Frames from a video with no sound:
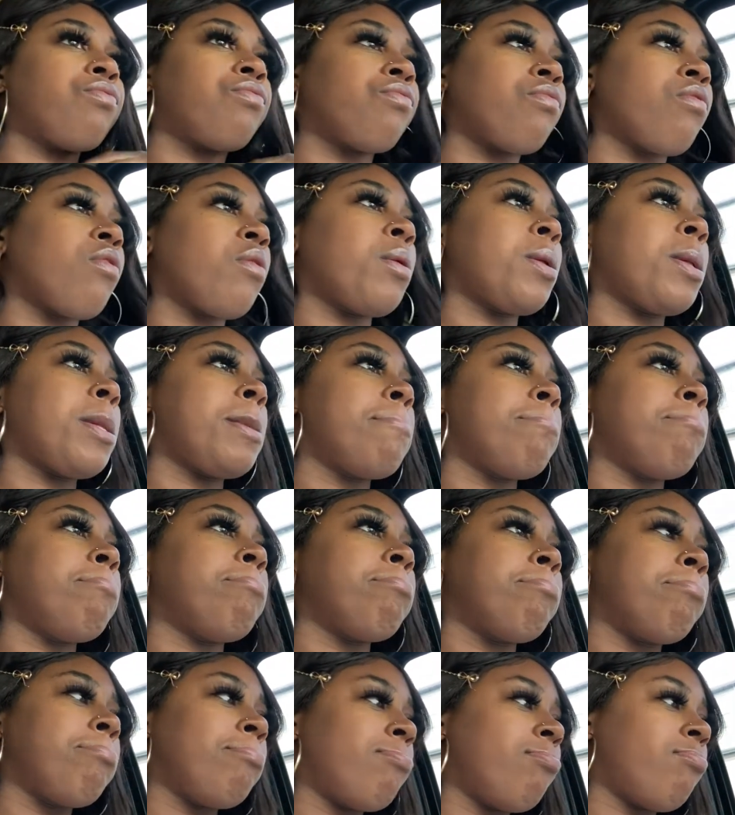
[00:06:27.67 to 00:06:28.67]
I'm gonna get you the
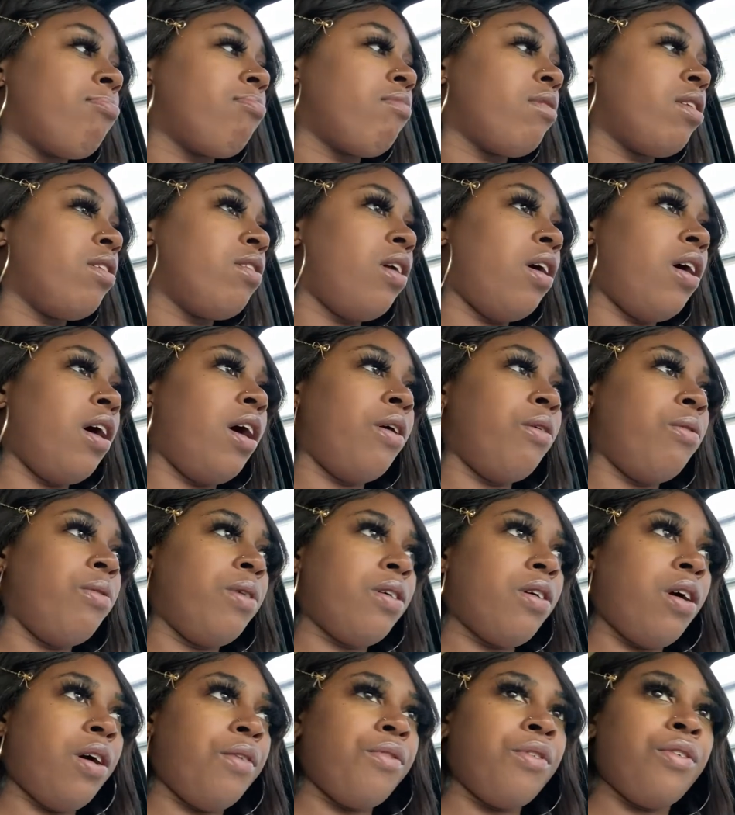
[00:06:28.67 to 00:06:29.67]
same thing. No, I
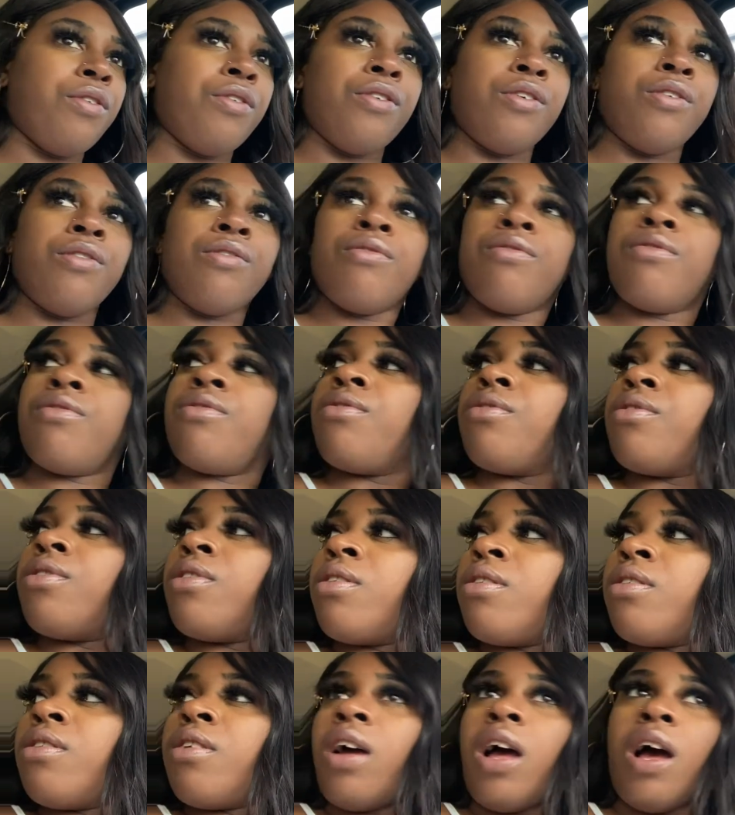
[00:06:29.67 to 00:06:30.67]
don't want coffee
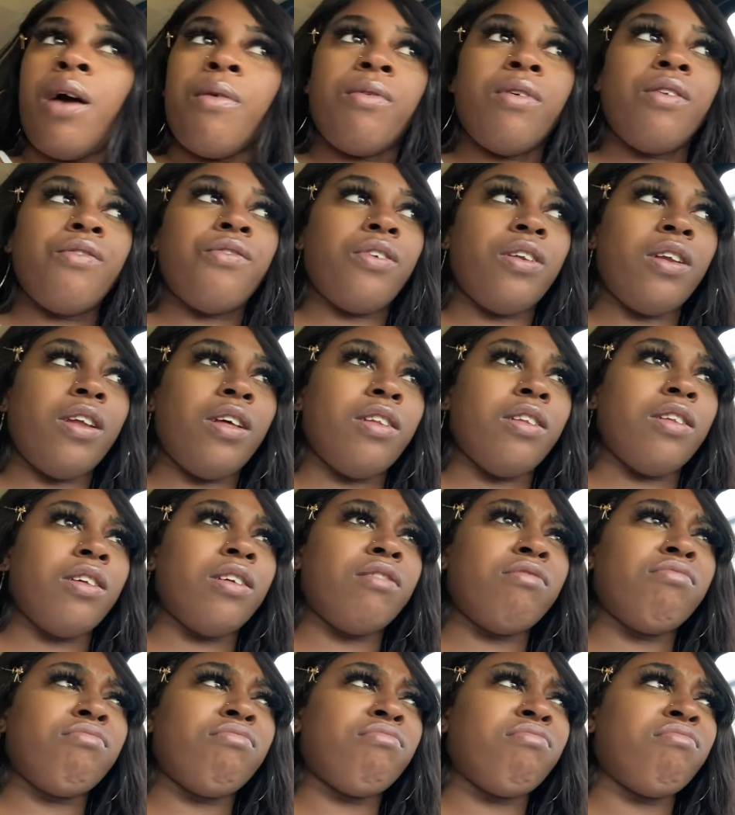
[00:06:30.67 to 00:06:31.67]
Oreos. I want
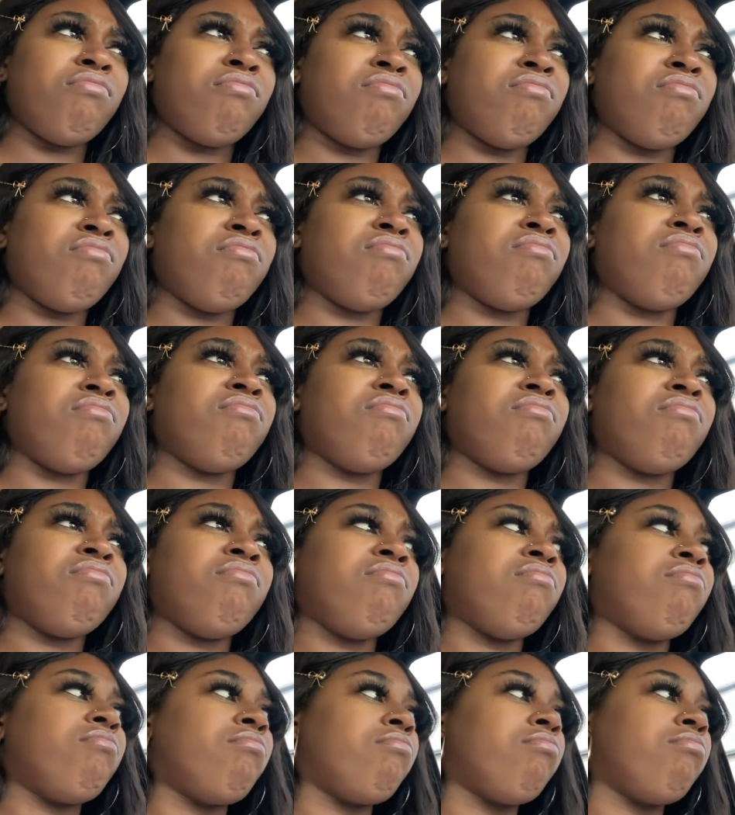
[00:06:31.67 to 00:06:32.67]
vanilla. I'm getting you
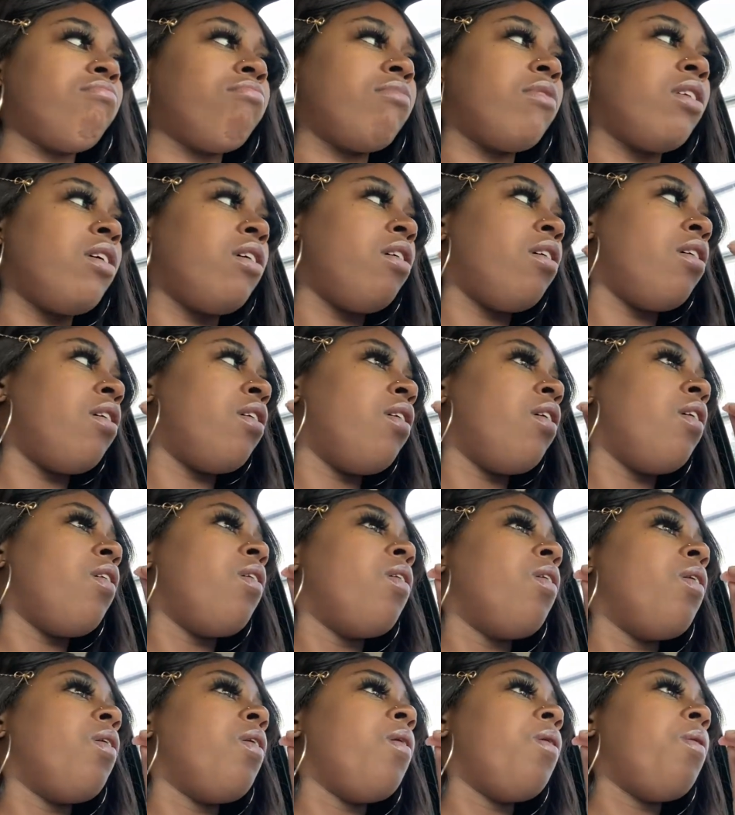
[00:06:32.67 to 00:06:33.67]
coffee
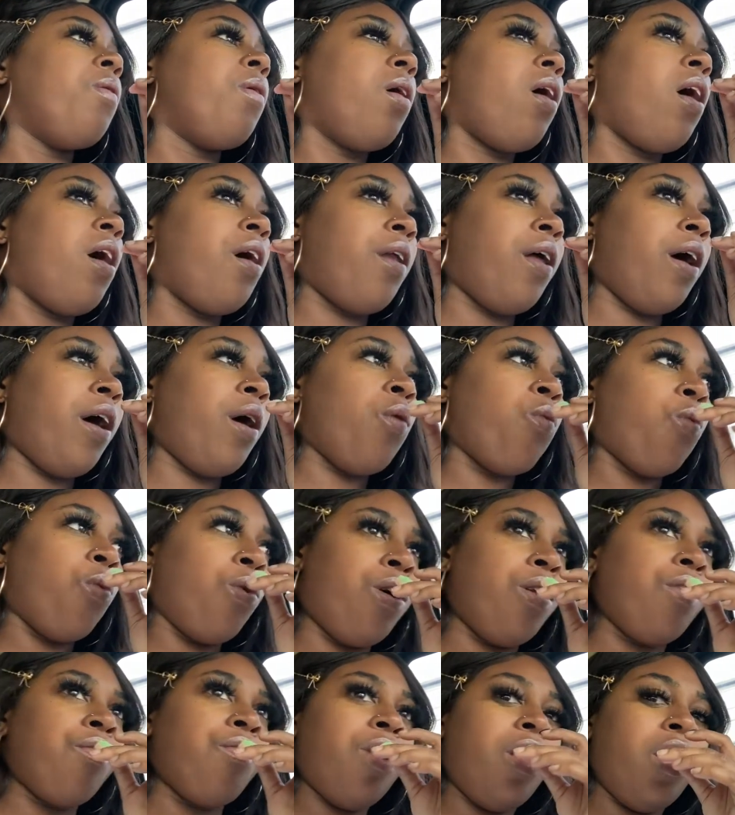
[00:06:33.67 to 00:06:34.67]
Oreos. And I
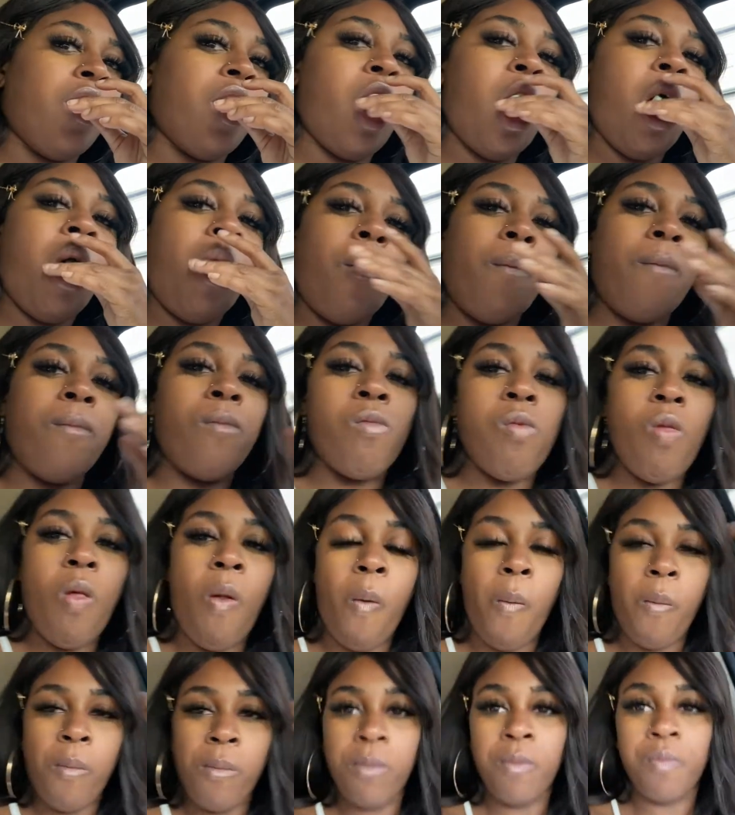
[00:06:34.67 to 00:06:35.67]
want vanilla. I'm
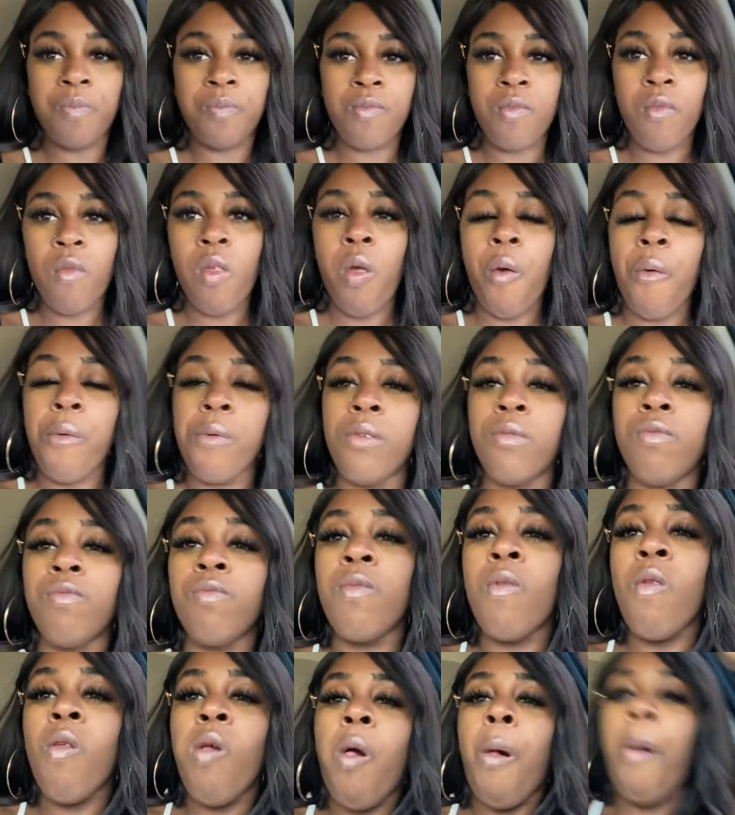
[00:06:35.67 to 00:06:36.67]
getting you coffee.
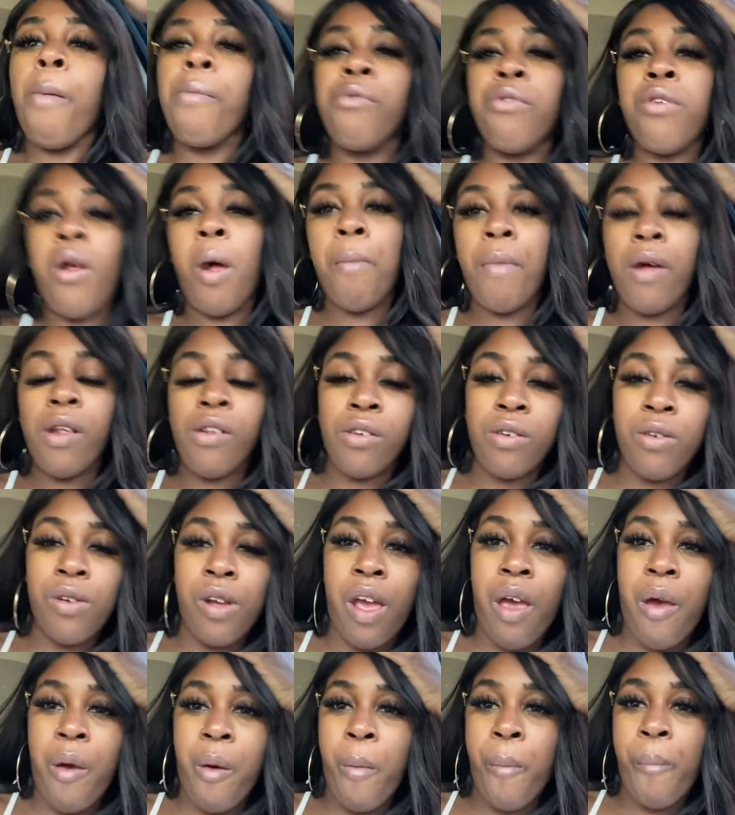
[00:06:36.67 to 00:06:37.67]
So I'm about to go
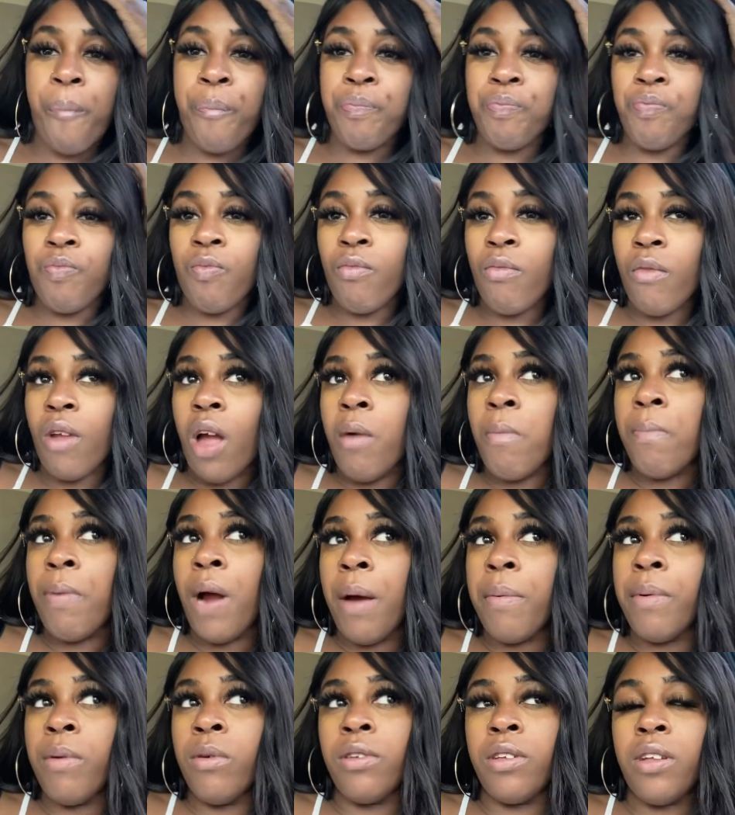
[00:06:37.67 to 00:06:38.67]
get
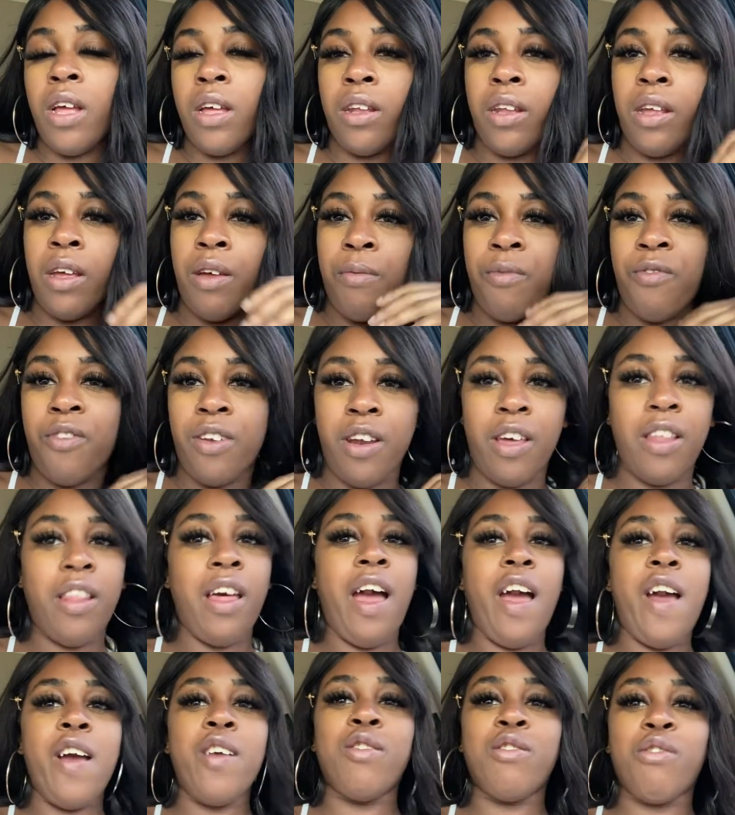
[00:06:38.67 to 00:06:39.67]
probably most likely a
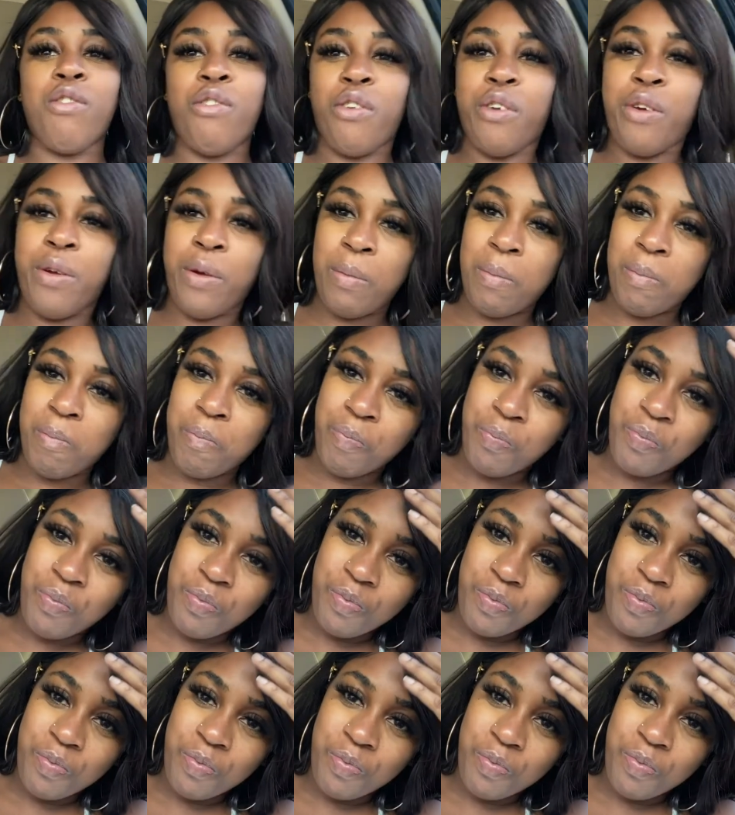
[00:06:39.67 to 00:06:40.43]
vanilla ice cream.